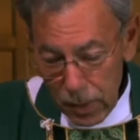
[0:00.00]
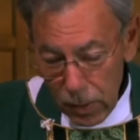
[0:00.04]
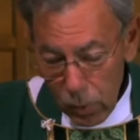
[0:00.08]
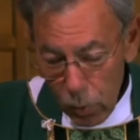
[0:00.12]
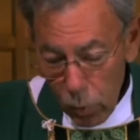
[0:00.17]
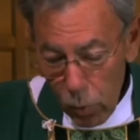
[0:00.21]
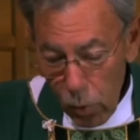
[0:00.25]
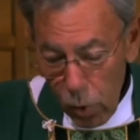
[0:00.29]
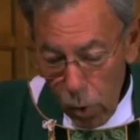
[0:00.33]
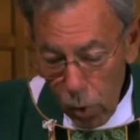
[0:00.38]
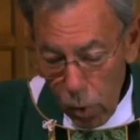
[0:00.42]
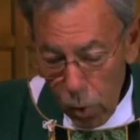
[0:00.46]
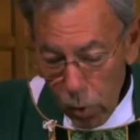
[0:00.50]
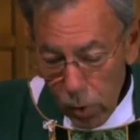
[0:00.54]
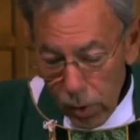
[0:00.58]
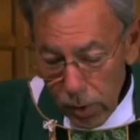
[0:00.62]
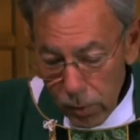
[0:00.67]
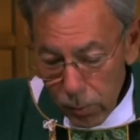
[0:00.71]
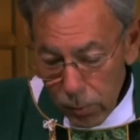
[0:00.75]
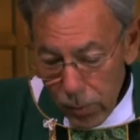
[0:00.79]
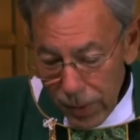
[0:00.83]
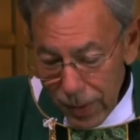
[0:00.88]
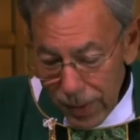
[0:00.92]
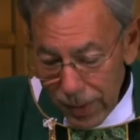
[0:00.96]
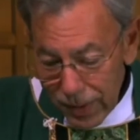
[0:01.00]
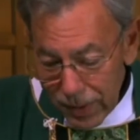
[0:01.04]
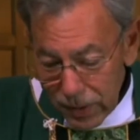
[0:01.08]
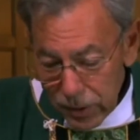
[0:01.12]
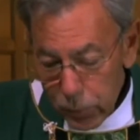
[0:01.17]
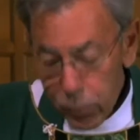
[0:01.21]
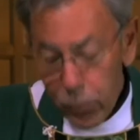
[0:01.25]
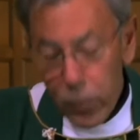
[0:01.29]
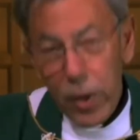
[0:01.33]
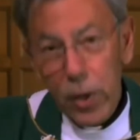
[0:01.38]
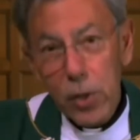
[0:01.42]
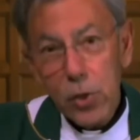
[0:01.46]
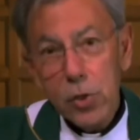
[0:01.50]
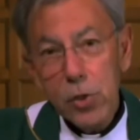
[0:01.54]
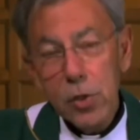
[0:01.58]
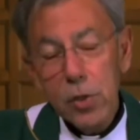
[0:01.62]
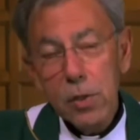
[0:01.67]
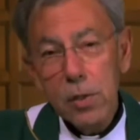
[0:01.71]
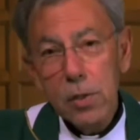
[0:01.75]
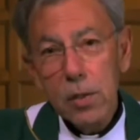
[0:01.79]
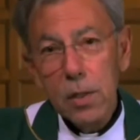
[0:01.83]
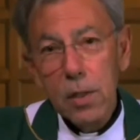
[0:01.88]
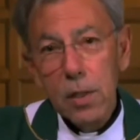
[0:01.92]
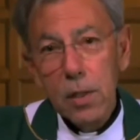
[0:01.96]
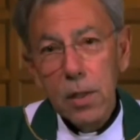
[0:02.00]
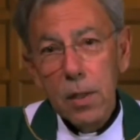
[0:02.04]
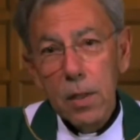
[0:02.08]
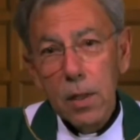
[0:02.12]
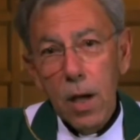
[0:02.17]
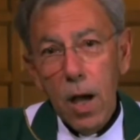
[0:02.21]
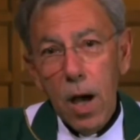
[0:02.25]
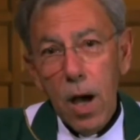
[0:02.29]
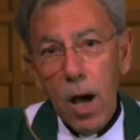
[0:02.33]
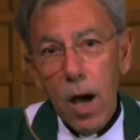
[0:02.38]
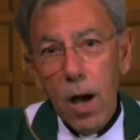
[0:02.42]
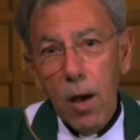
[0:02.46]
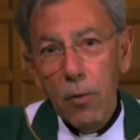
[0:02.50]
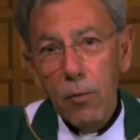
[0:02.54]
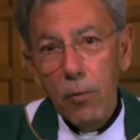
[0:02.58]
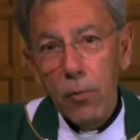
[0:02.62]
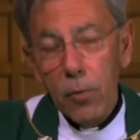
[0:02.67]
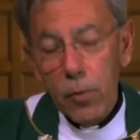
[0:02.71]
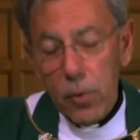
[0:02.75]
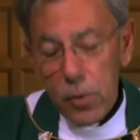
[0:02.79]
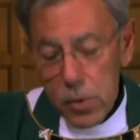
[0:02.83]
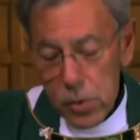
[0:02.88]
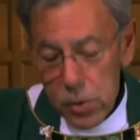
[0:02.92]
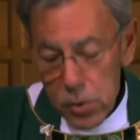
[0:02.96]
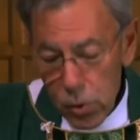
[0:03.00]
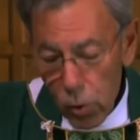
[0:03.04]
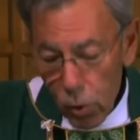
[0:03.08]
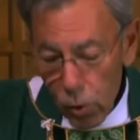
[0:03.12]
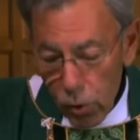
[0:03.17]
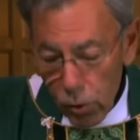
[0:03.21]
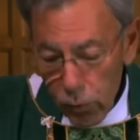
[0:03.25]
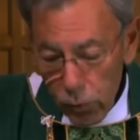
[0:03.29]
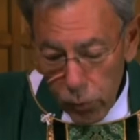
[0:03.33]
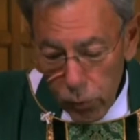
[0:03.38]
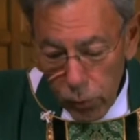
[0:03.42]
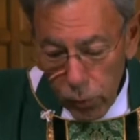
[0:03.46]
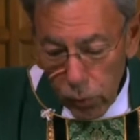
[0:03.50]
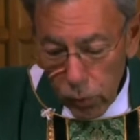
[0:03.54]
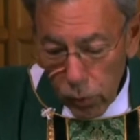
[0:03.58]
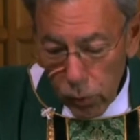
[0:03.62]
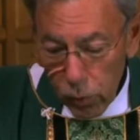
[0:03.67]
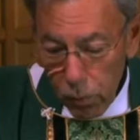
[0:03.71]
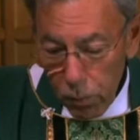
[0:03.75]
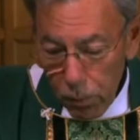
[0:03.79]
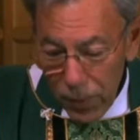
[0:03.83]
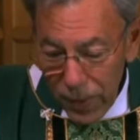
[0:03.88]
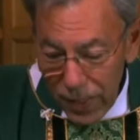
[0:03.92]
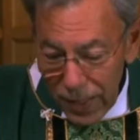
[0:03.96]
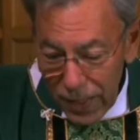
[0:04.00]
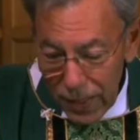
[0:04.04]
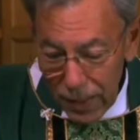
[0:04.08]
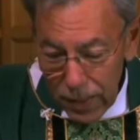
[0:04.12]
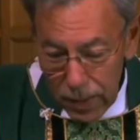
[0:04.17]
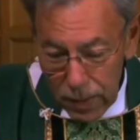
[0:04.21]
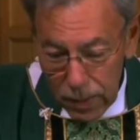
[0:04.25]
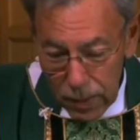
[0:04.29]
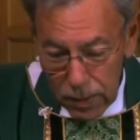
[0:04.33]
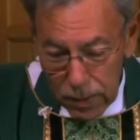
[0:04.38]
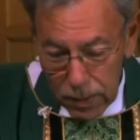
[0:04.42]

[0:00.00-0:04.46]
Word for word: woe can be an expression of sorrowful pity,